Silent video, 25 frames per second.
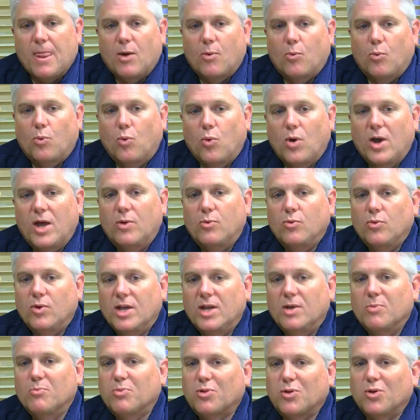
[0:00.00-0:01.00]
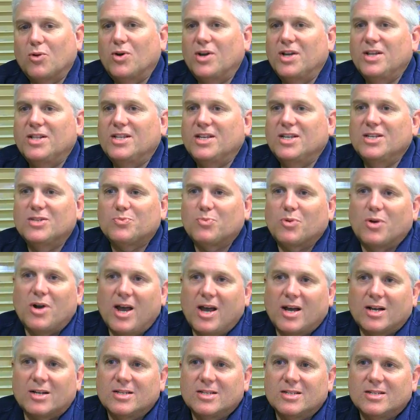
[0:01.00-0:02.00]
When we employed these
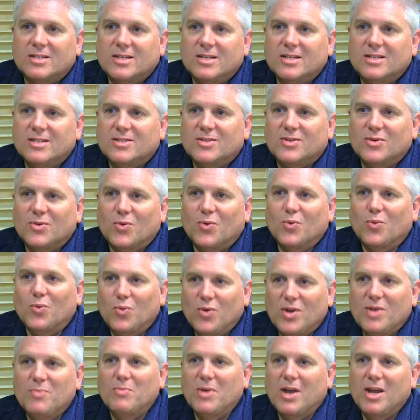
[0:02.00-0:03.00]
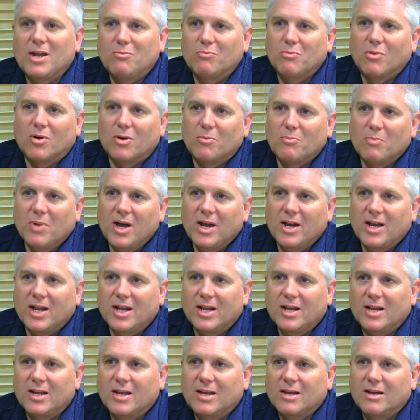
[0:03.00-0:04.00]
practices, we made more money.
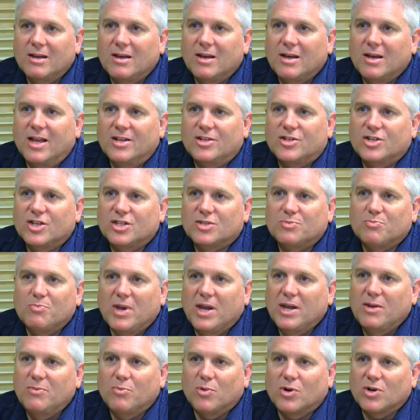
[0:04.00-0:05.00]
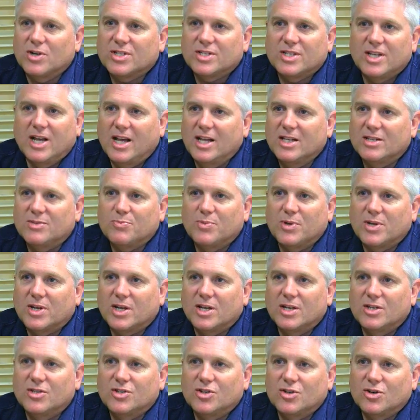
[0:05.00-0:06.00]
It just made more sense
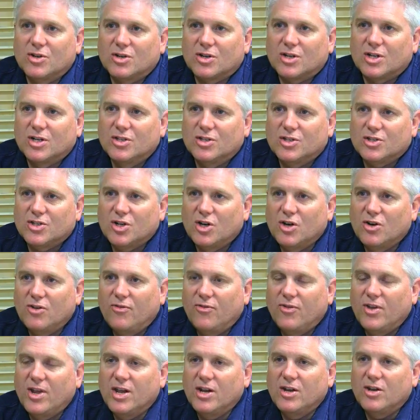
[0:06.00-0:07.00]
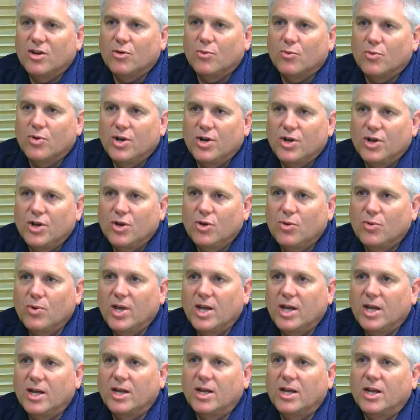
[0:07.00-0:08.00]
because you're conserving, you're
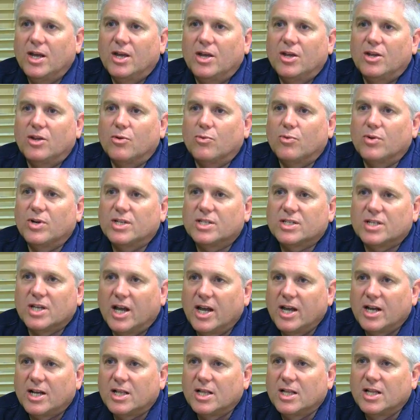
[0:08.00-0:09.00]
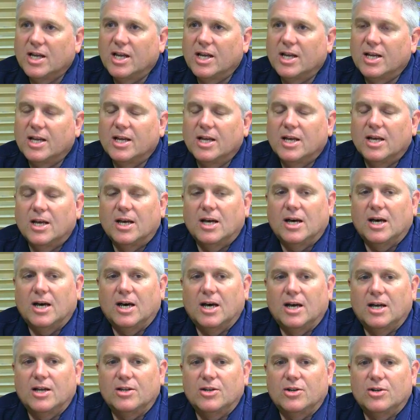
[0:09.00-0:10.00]
renewing, you're recycling,
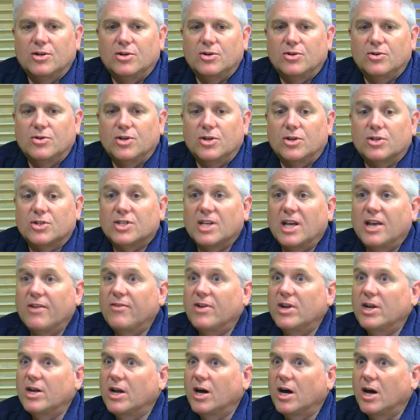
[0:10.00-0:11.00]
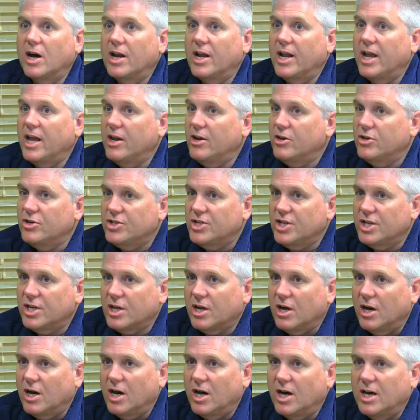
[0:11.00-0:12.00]
you're saving on energy
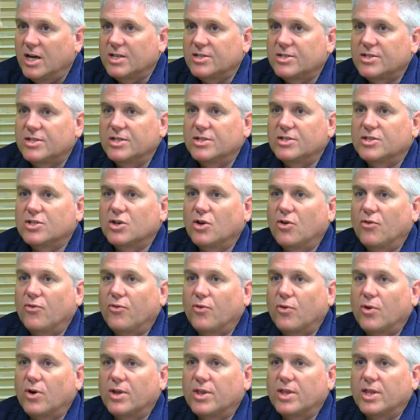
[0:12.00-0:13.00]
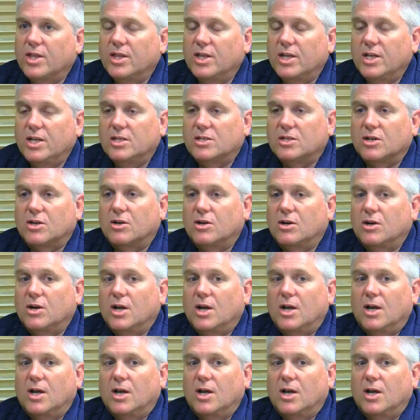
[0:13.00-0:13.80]
costs and so forth. And these are